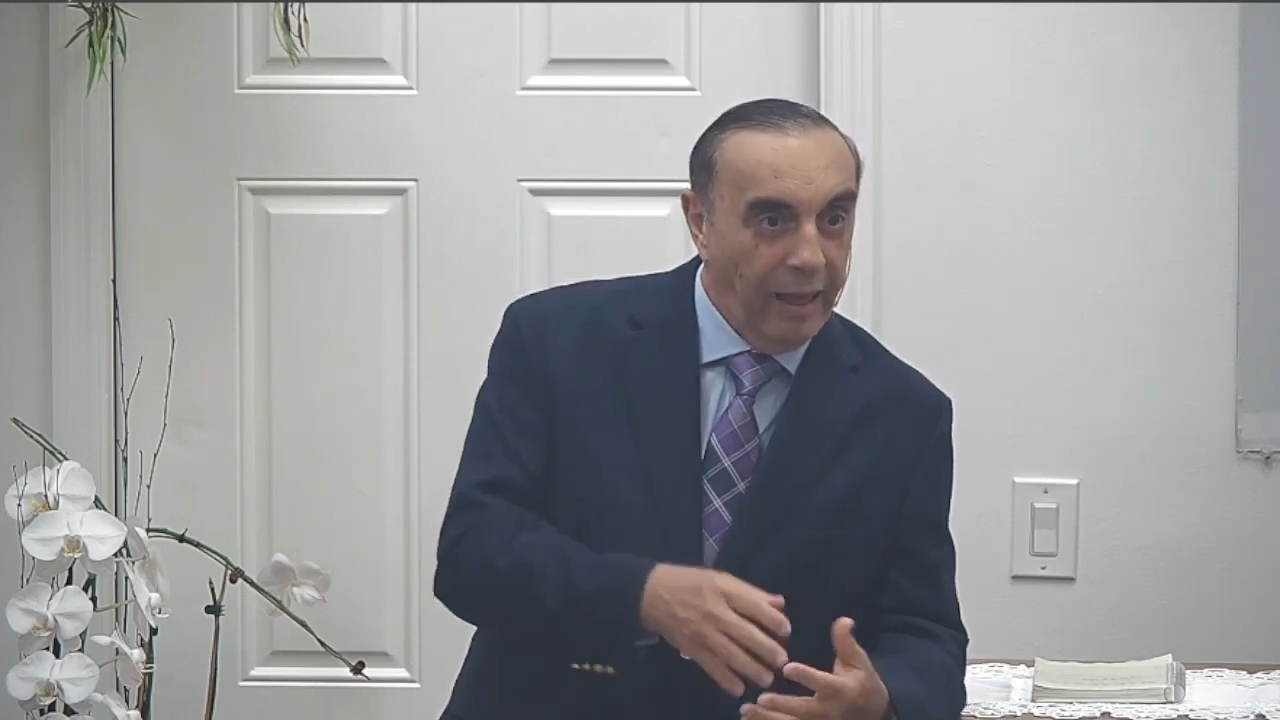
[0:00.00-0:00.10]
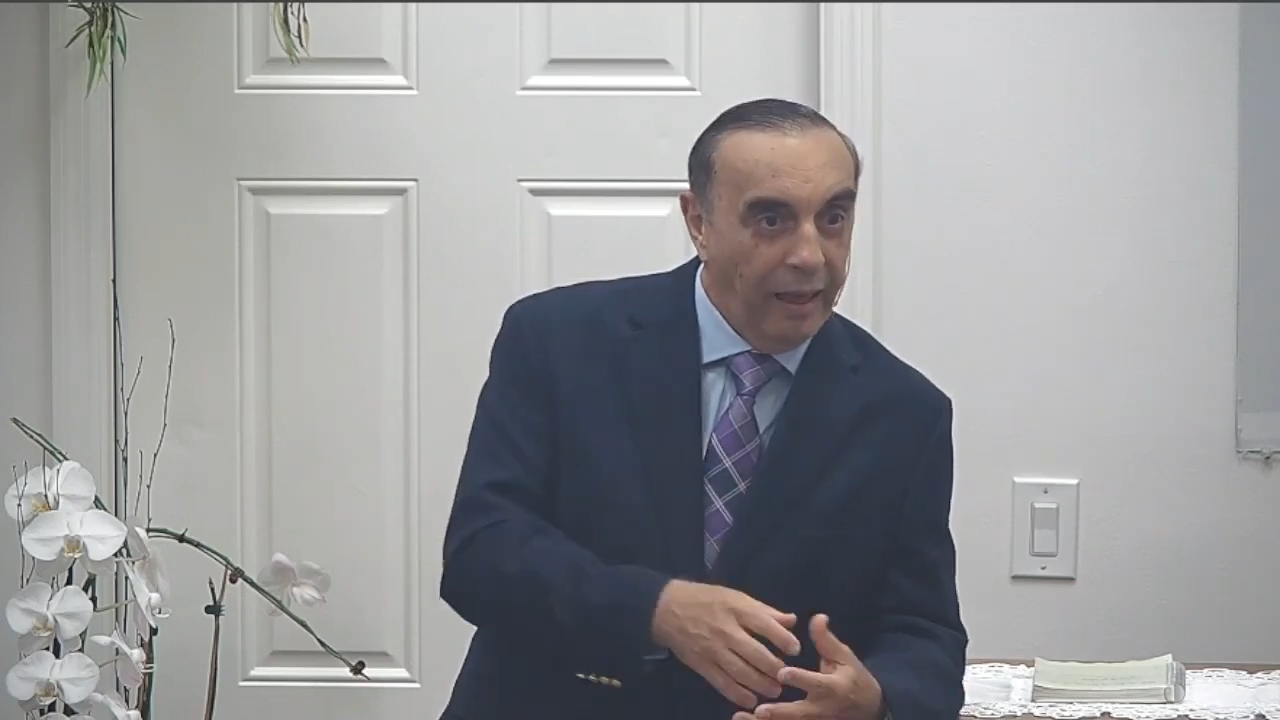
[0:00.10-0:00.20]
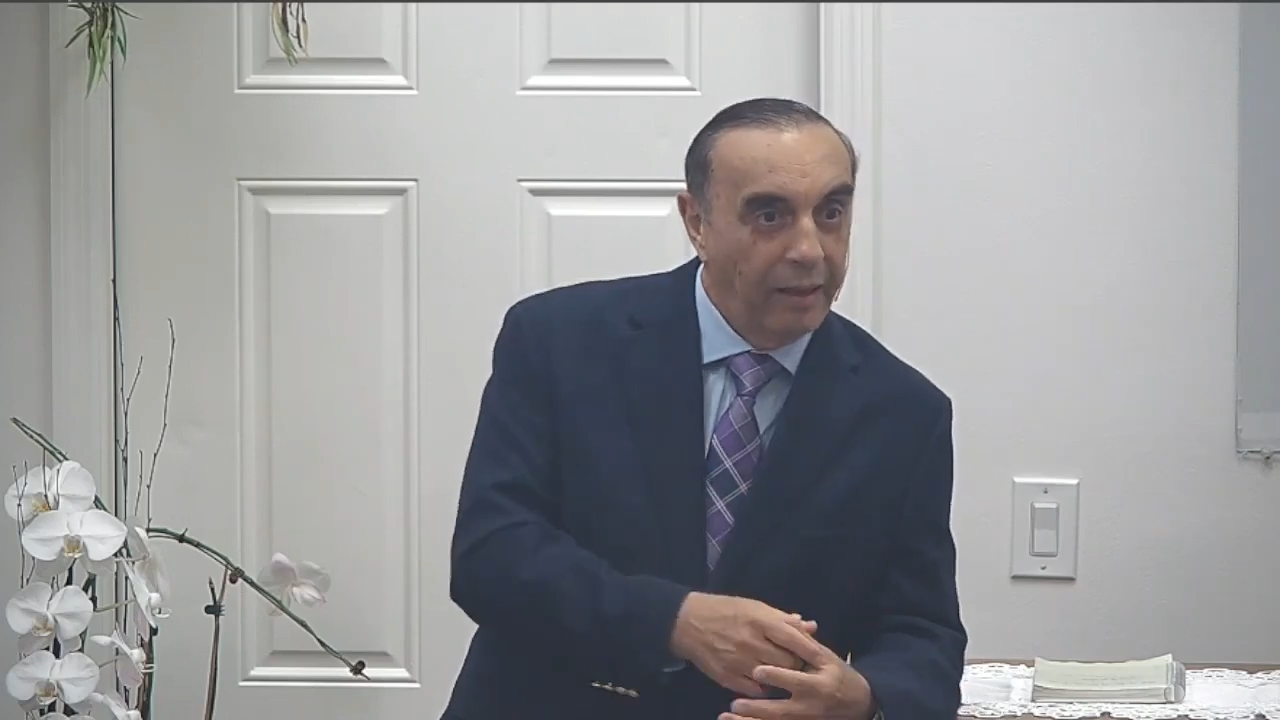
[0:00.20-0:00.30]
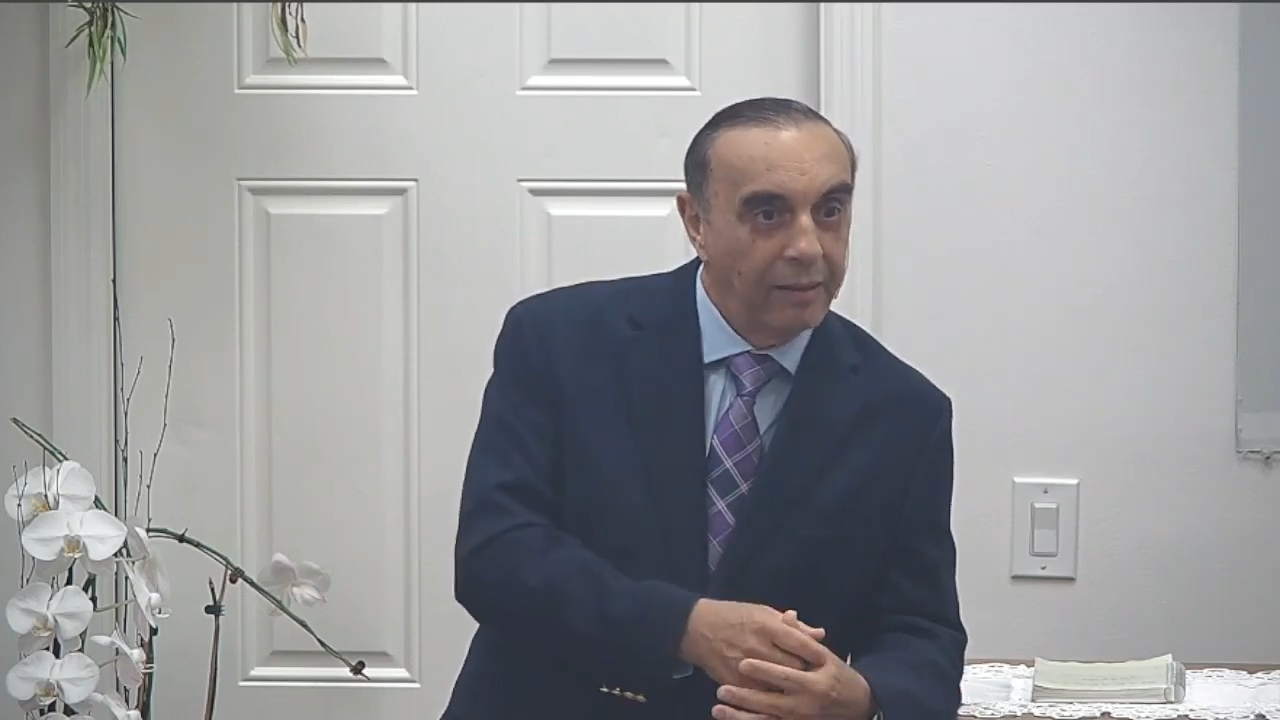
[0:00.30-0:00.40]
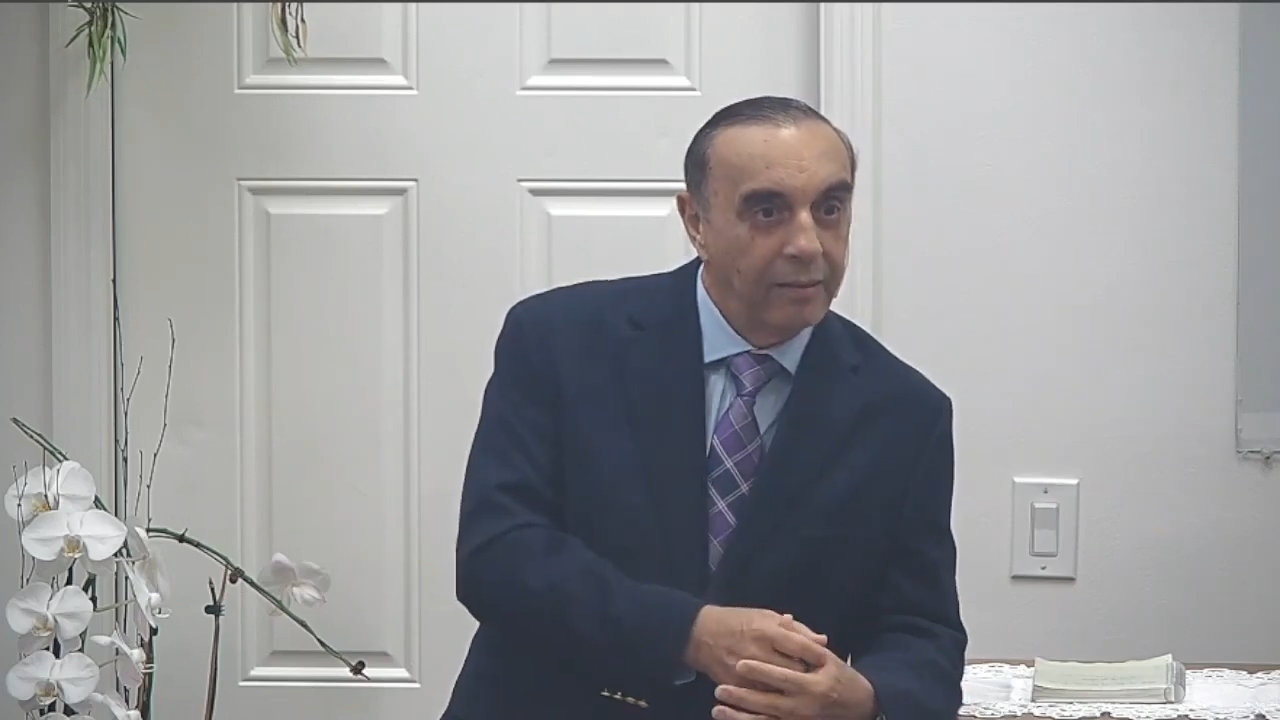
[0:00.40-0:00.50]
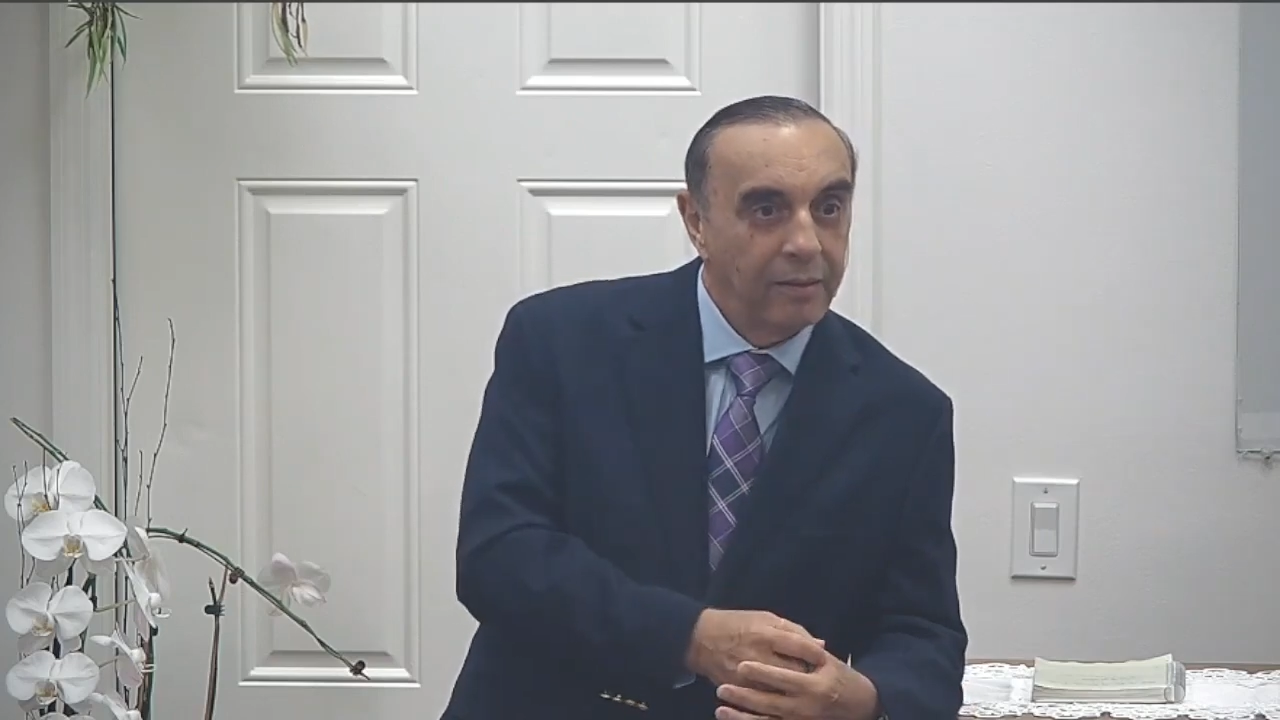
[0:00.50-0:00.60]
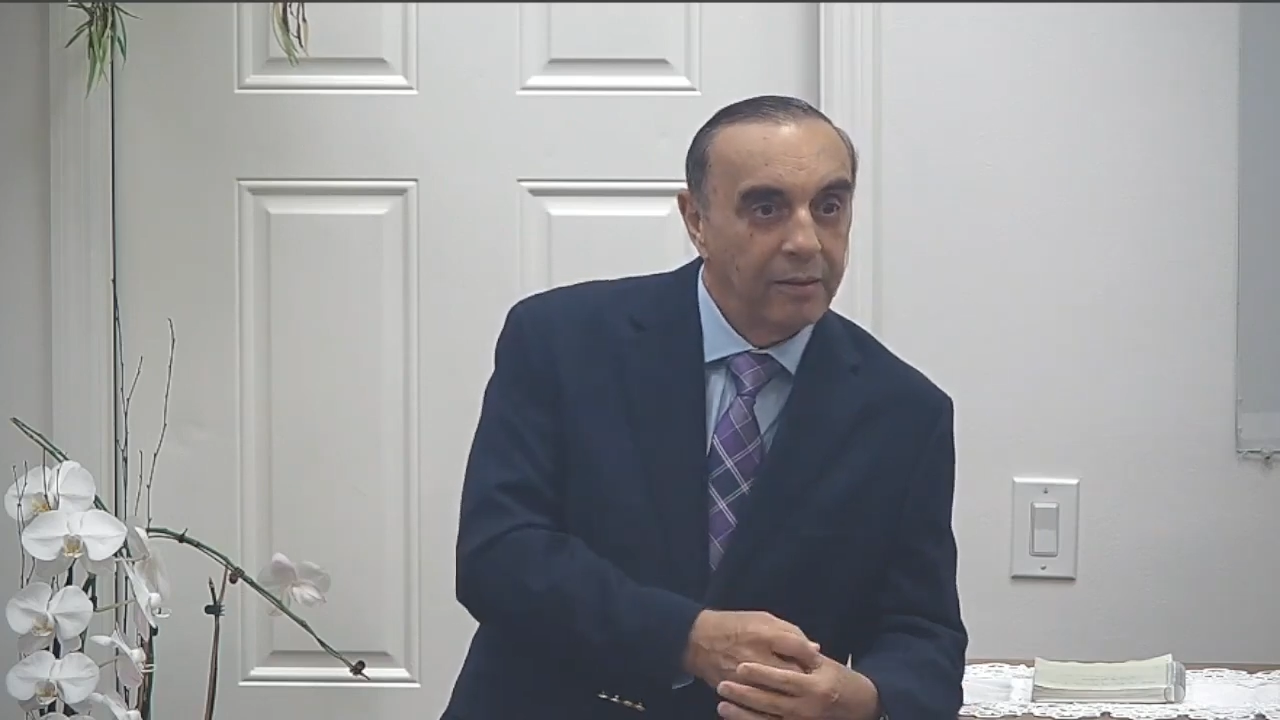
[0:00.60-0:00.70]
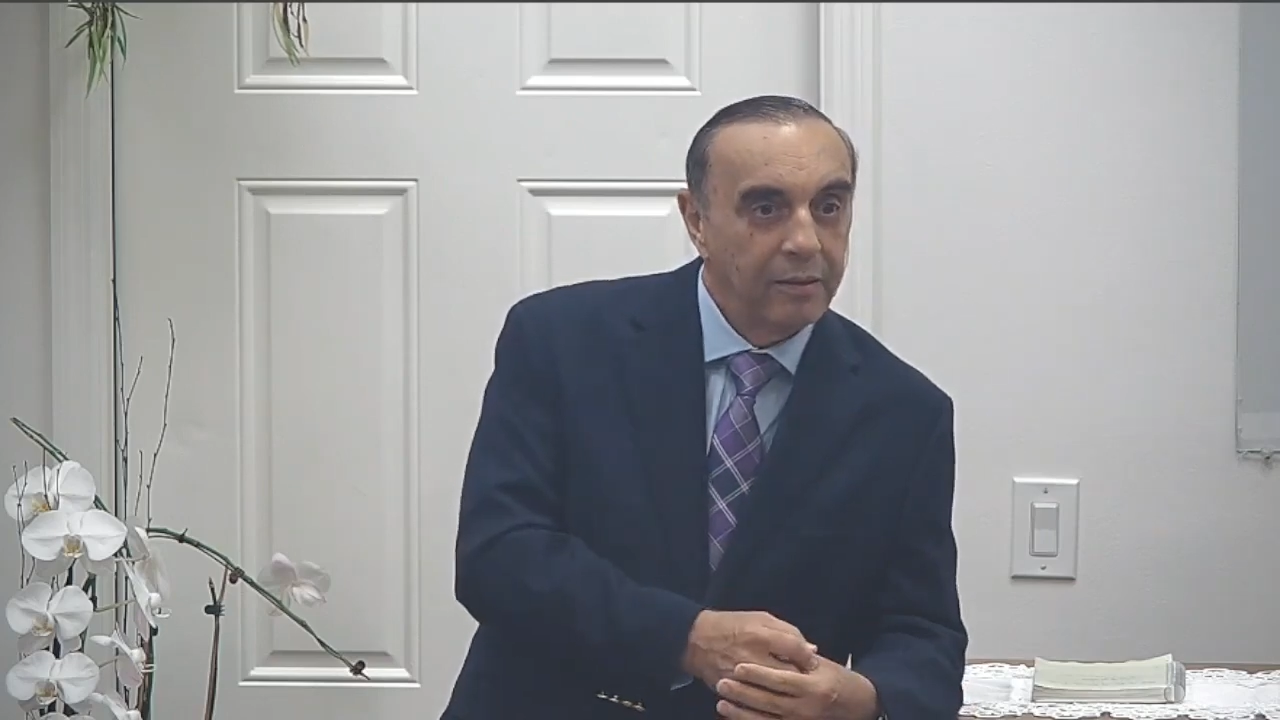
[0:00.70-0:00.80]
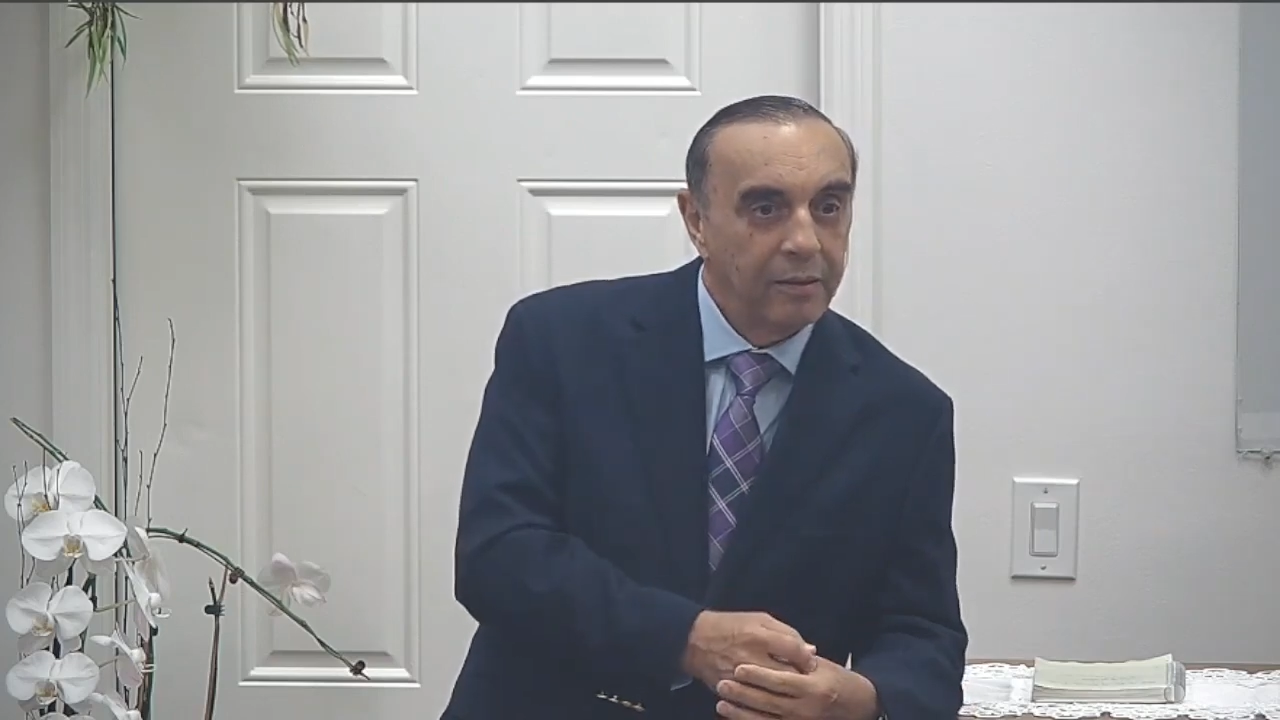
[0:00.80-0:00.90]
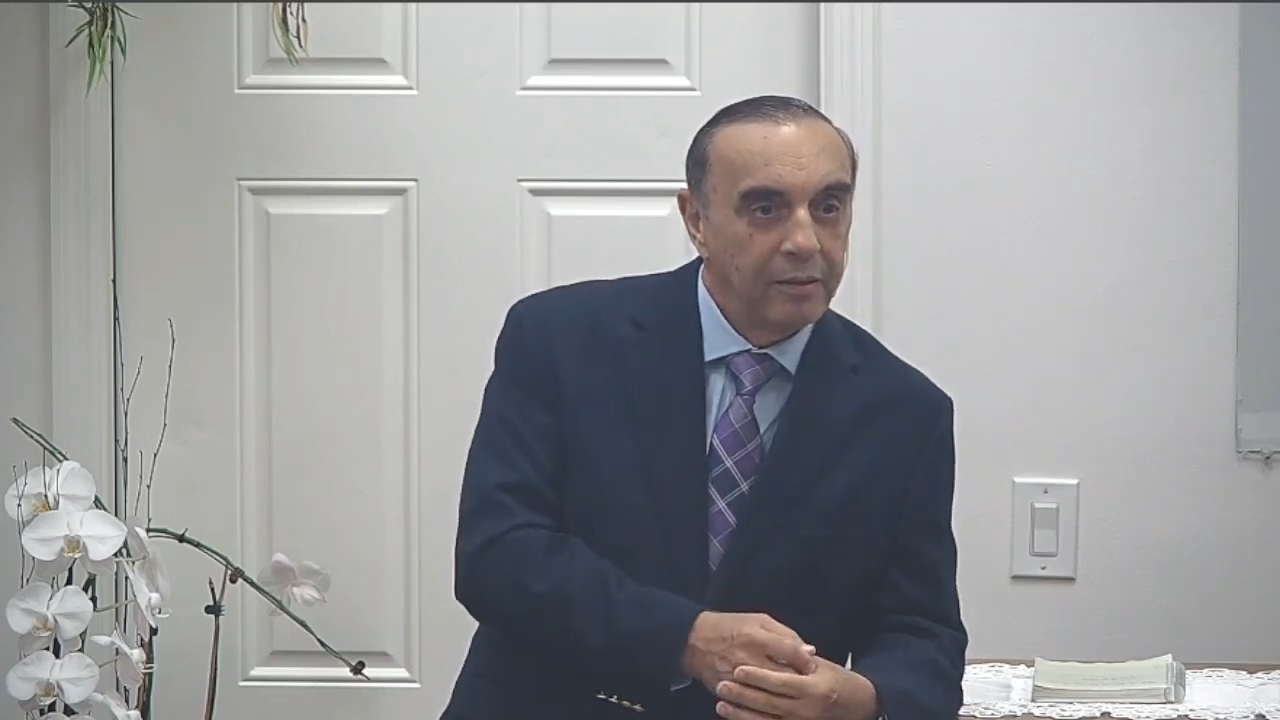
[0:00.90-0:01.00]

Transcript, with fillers: regarding me?